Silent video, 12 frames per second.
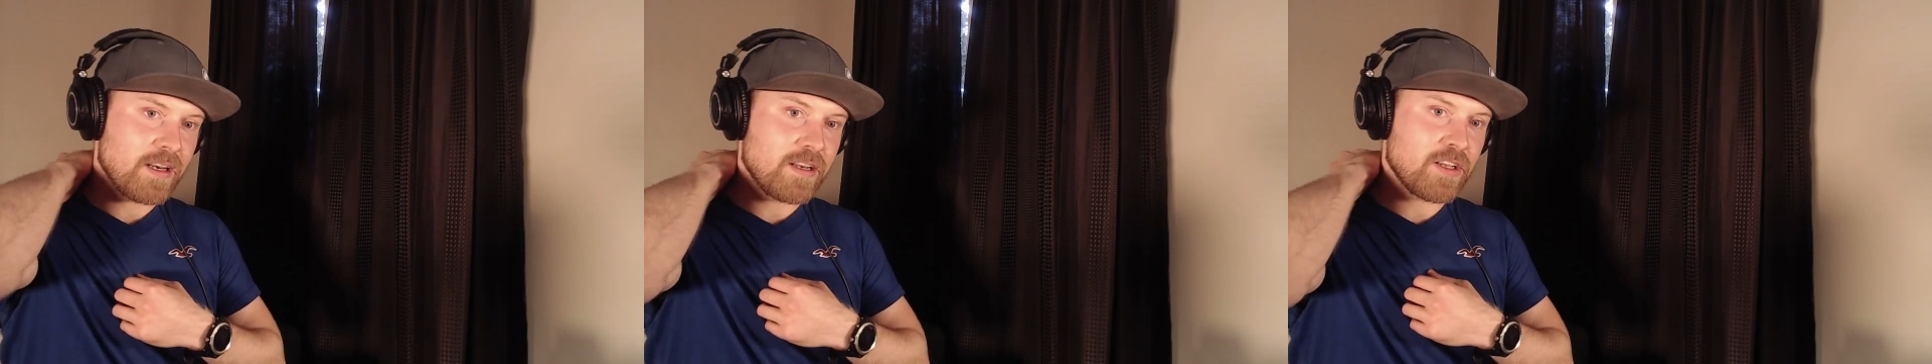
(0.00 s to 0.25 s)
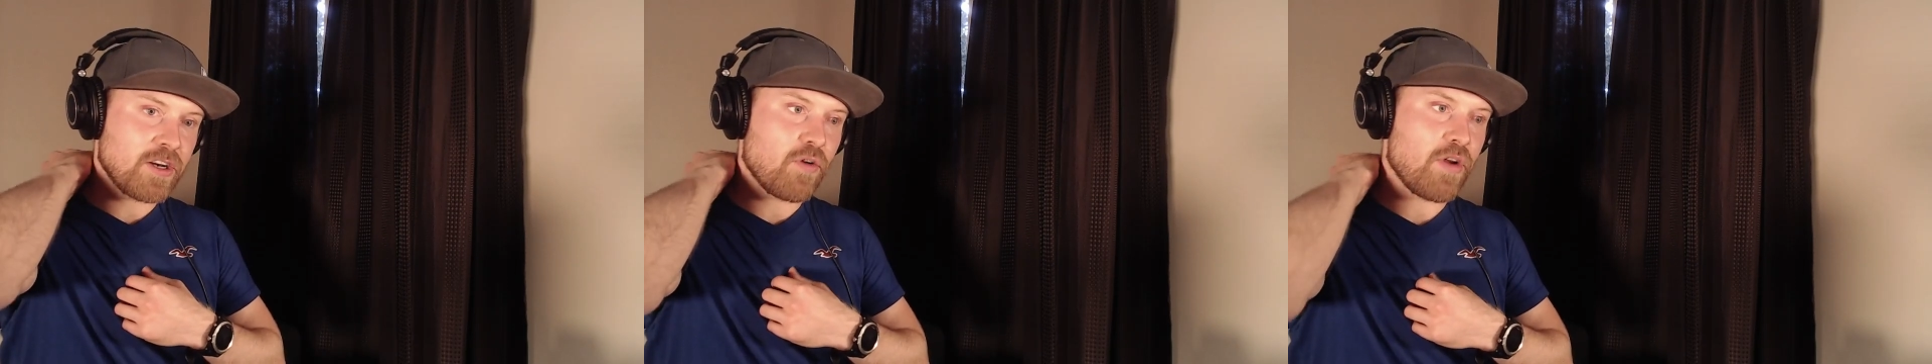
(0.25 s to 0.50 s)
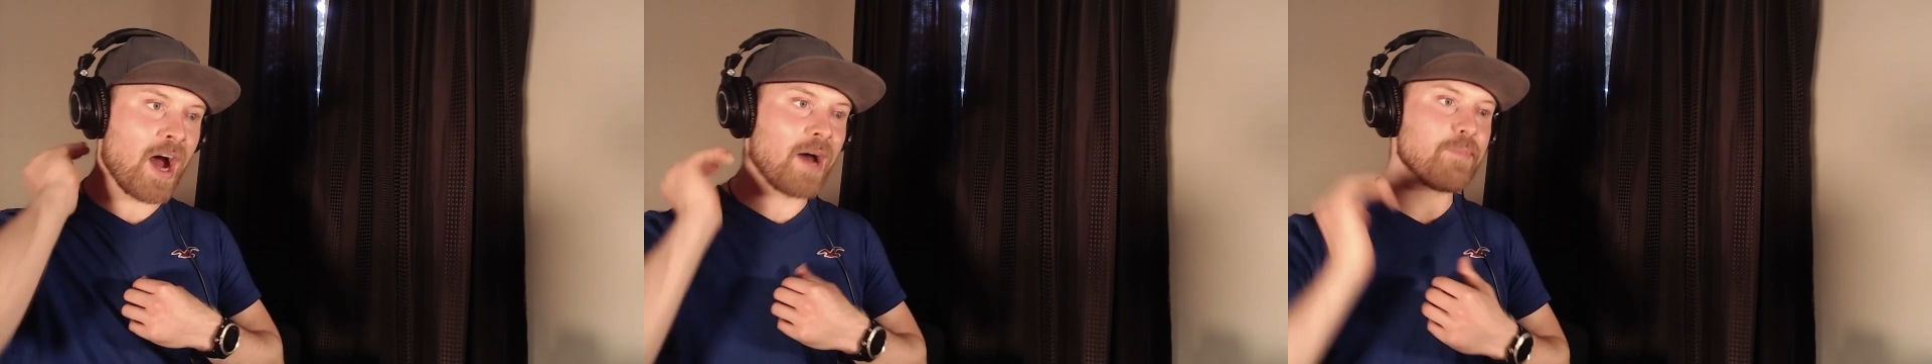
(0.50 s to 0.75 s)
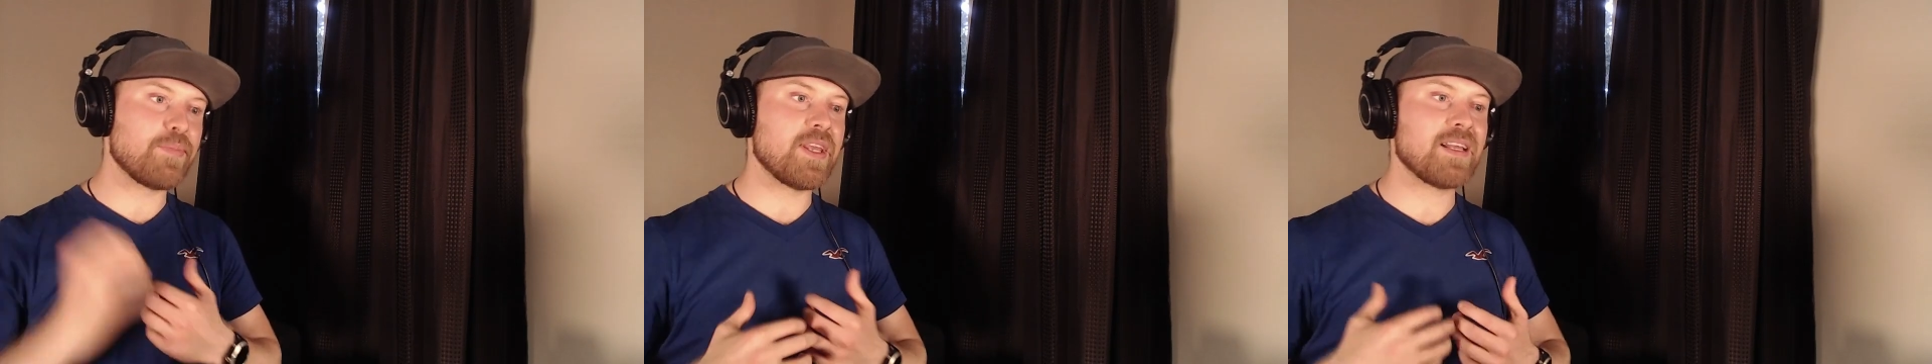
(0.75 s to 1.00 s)
you know,
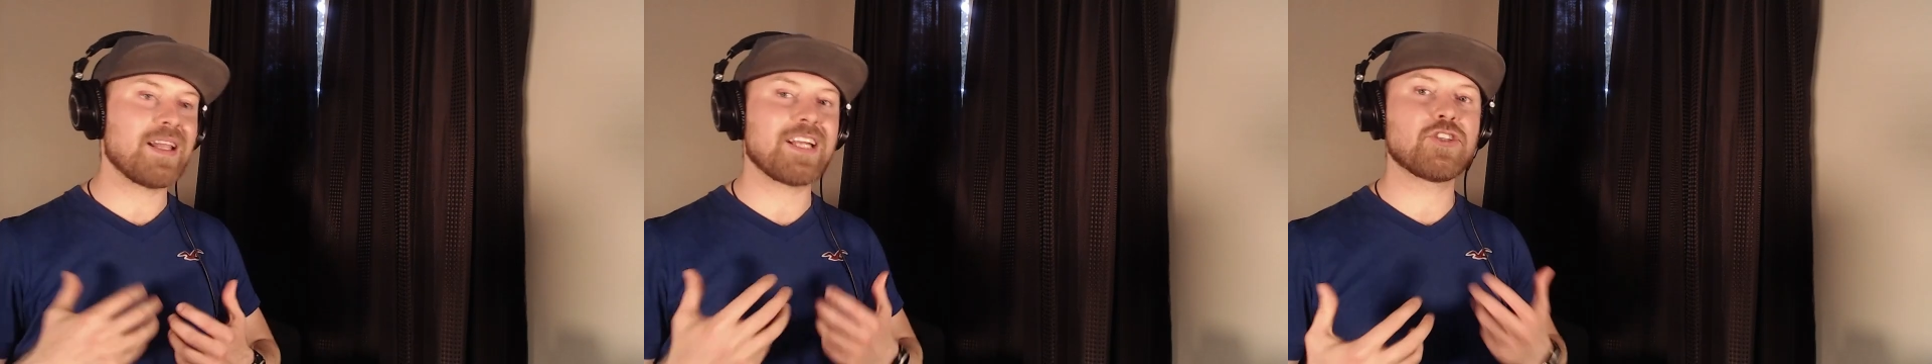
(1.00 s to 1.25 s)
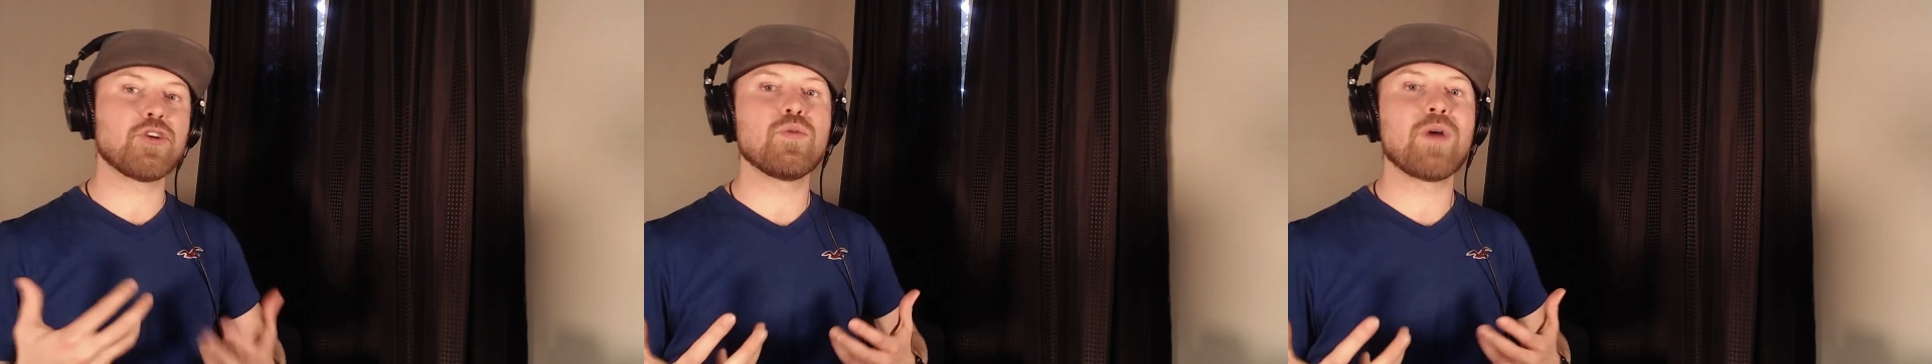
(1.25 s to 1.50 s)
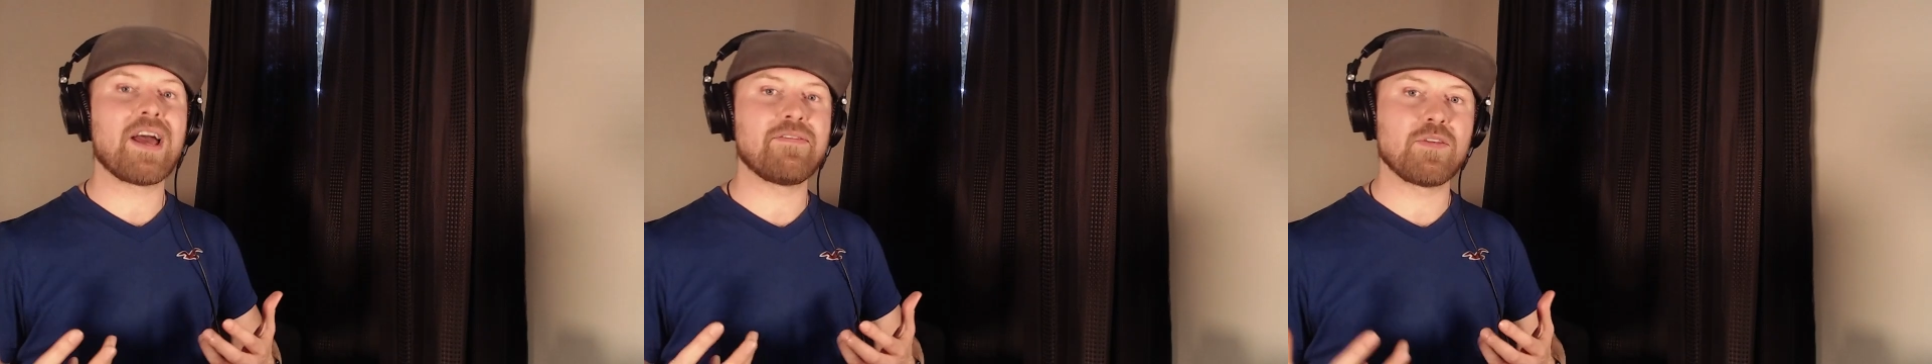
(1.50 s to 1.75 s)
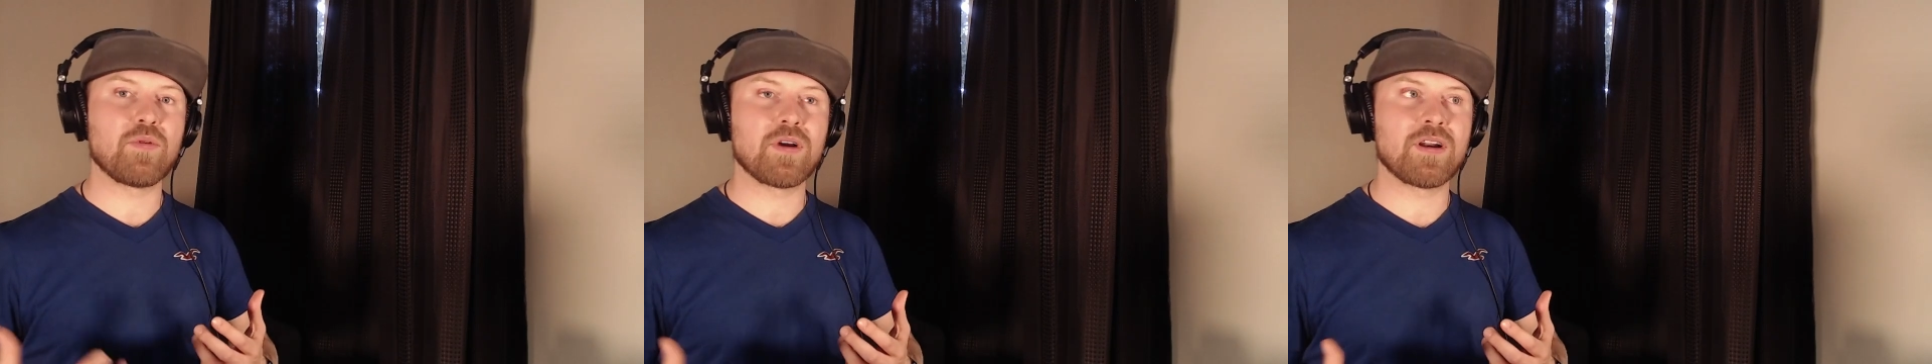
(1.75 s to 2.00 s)
not being like too
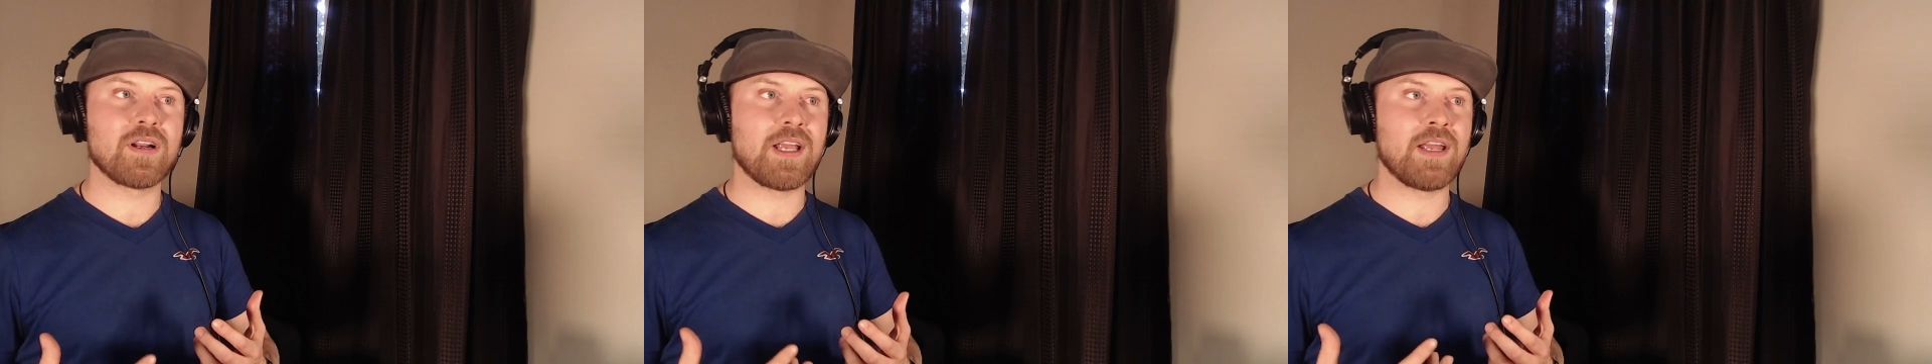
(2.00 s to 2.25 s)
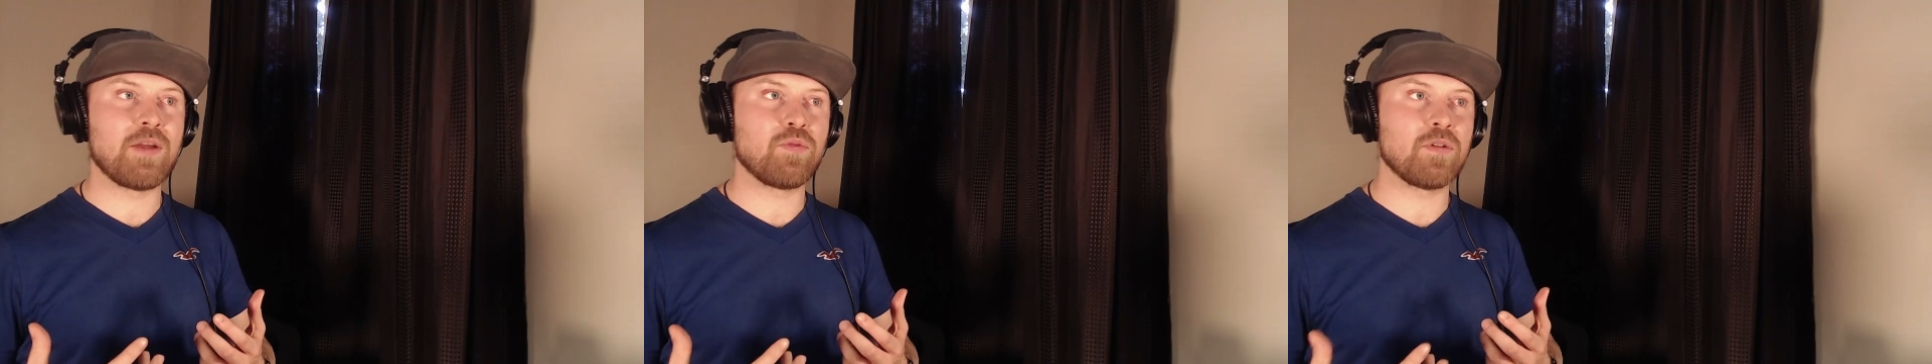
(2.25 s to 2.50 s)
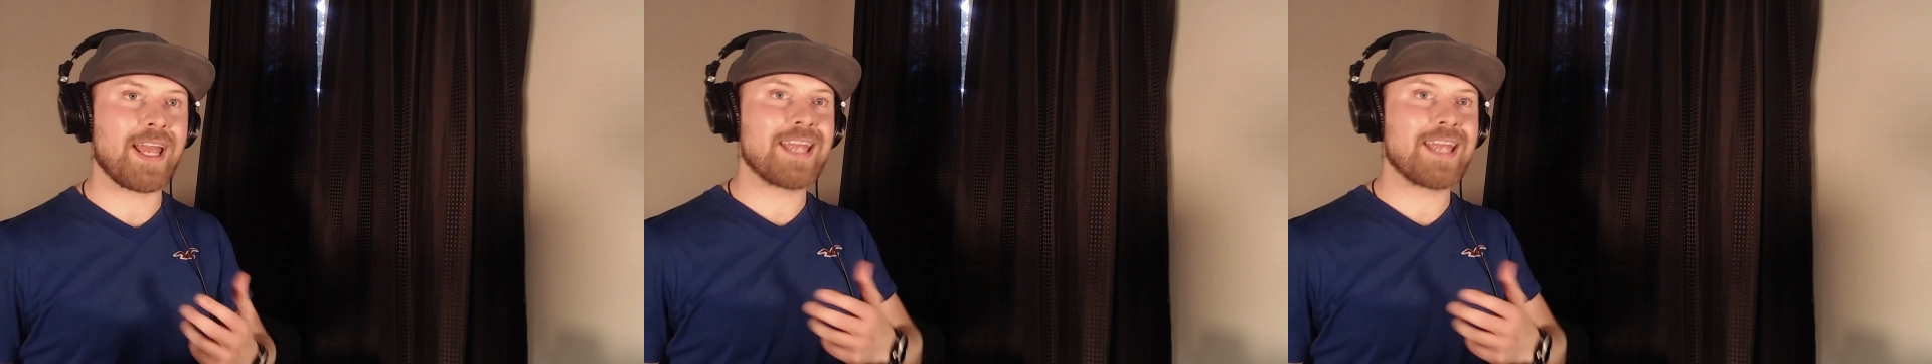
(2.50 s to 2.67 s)
heavy where it will